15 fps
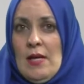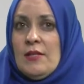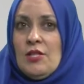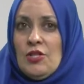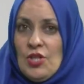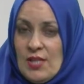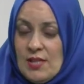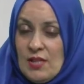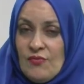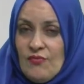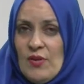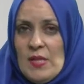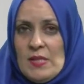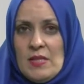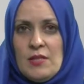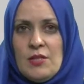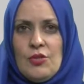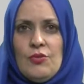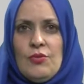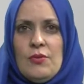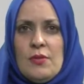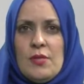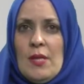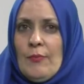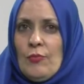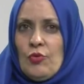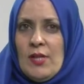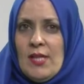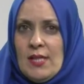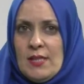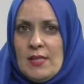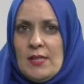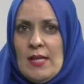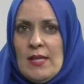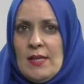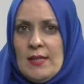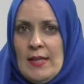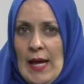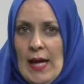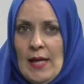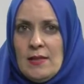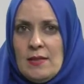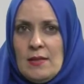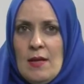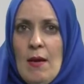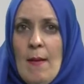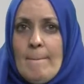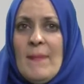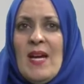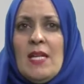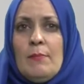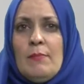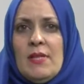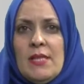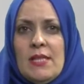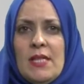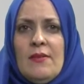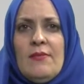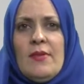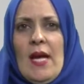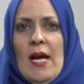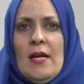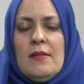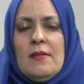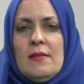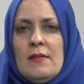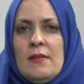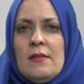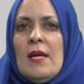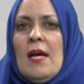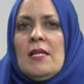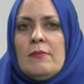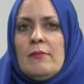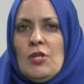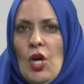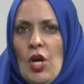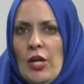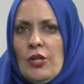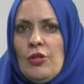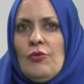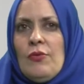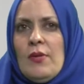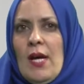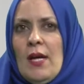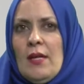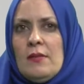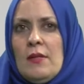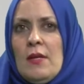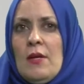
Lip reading: Suggested phrases used: some critics state that, many believe that, it has been argued that.